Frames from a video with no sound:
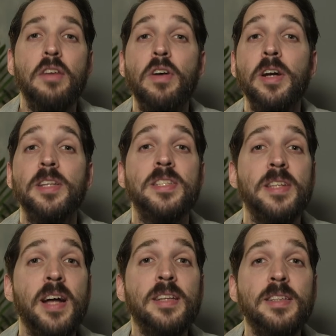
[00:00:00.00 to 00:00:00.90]
where it's
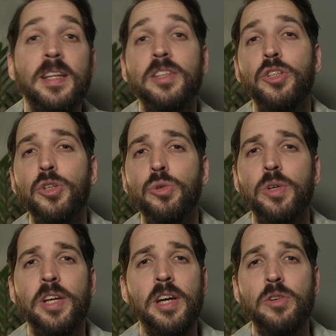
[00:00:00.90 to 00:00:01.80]
not that you
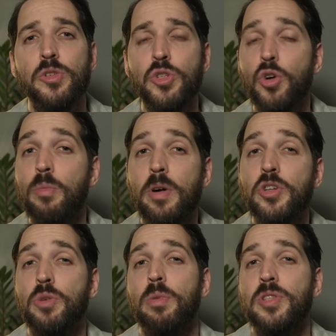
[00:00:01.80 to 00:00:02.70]
care so
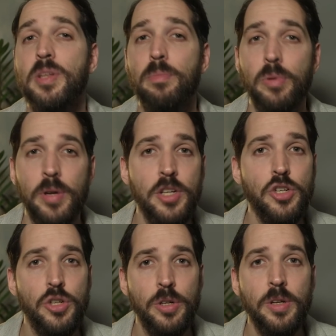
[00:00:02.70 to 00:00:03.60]
much about
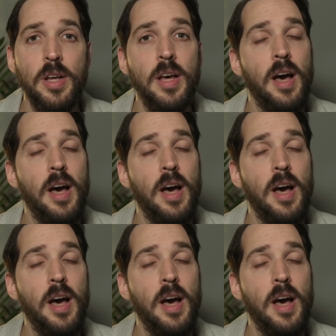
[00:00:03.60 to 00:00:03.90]
separation,